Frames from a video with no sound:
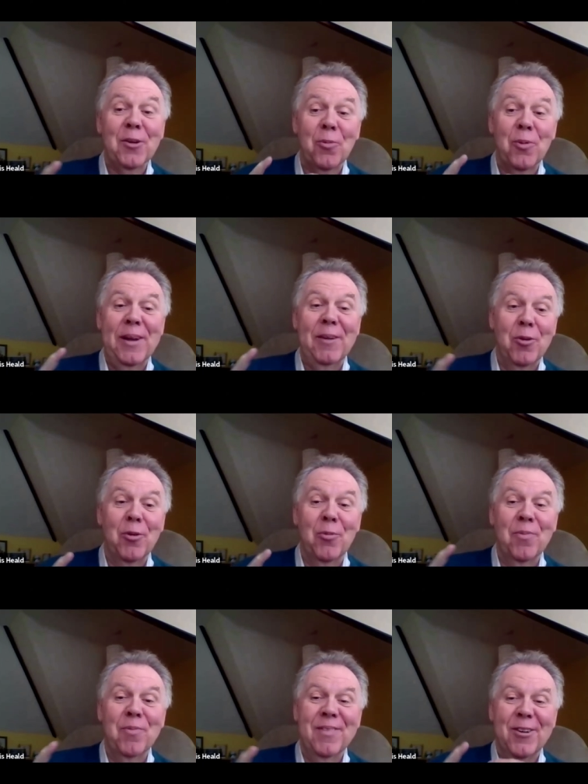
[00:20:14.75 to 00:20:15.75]
That we
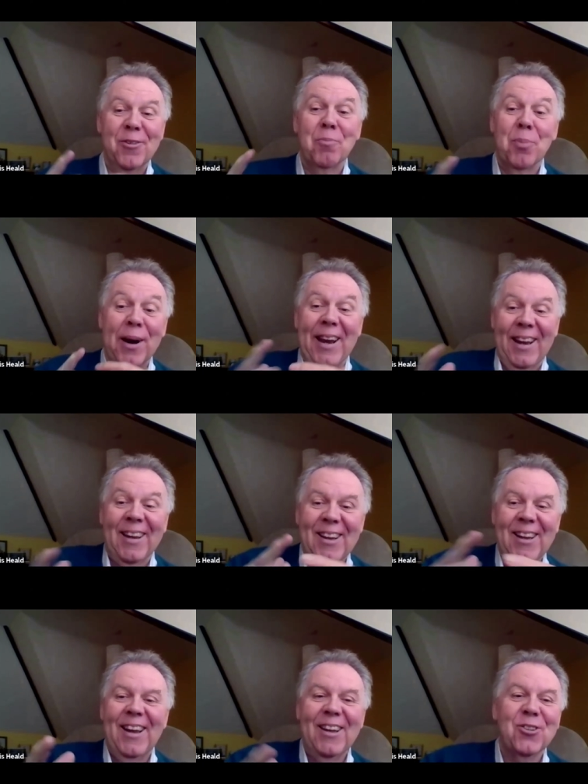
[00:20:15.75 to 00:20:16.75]
will you bring
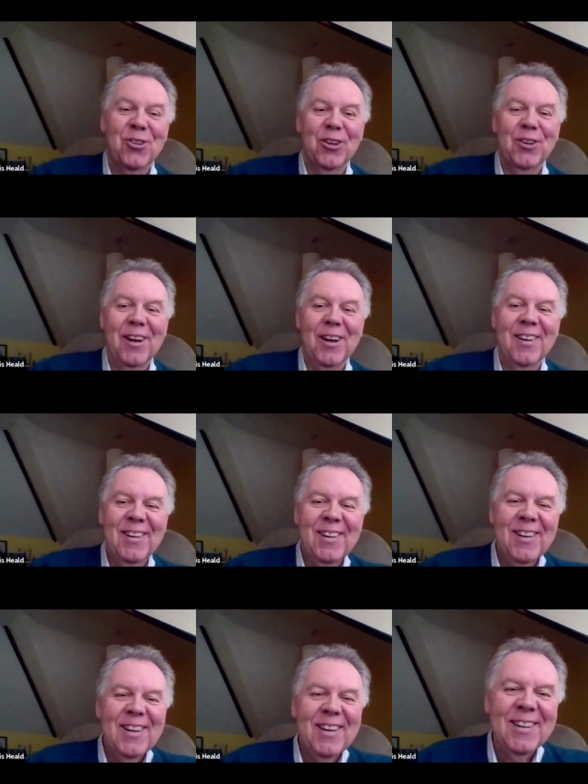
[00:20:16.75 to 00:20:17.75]
into the
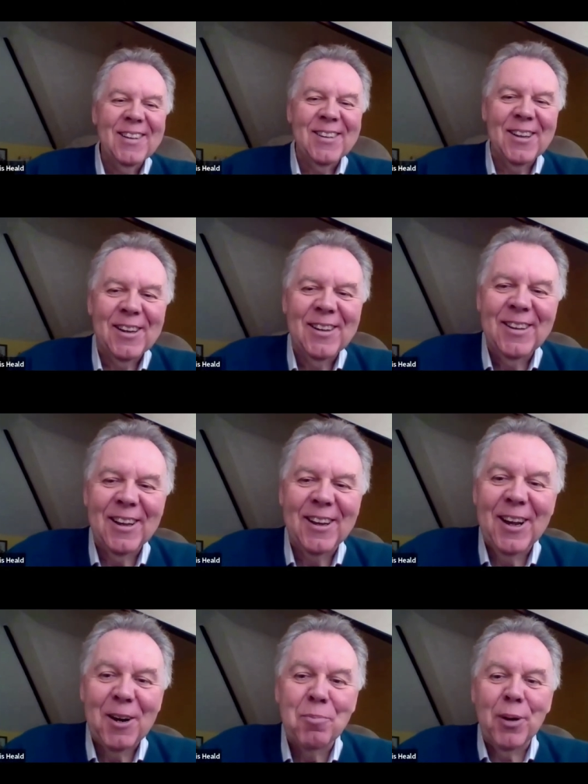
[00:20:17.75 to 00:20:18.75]
the, the
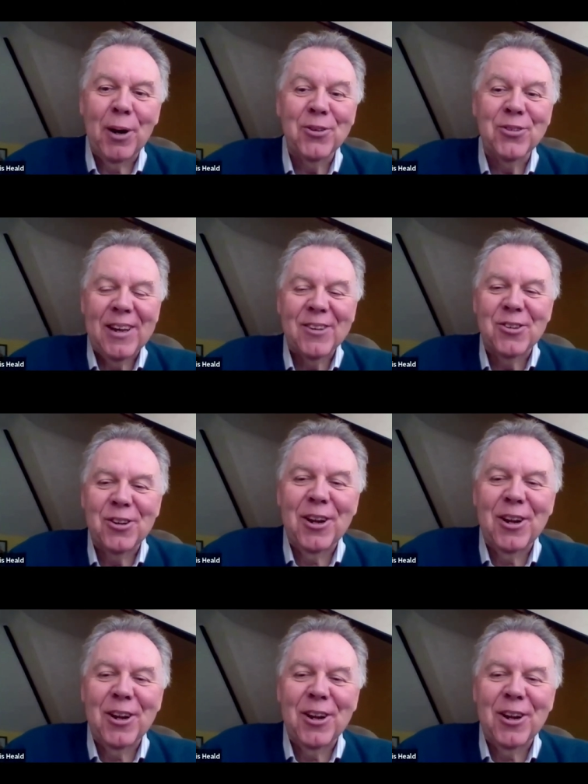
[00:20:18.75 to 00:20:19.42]
kind of process.